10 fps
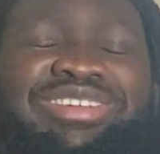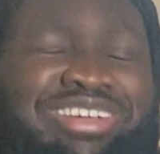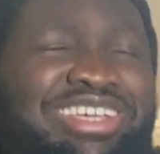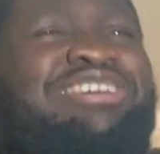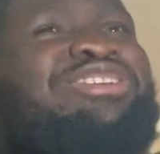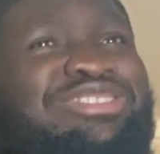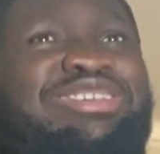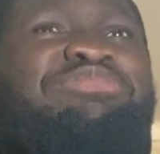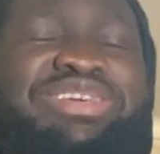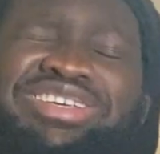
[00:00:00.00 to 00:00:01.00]
Oh, yeah, he's going to
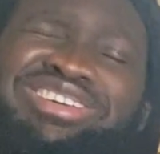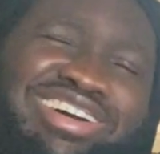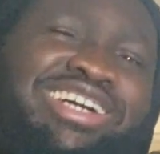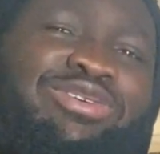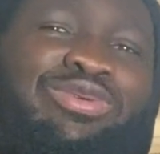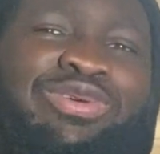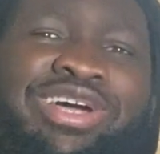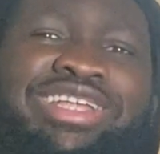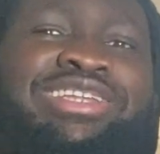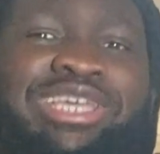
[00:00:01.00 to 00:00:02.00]
say Biggie, all right, cool.
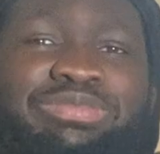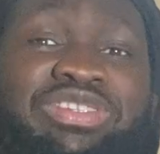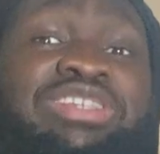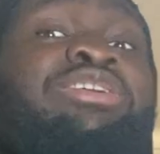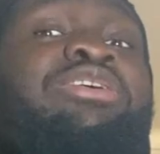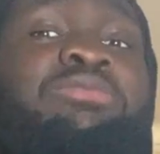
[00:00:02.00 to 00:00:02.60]
Nipsey.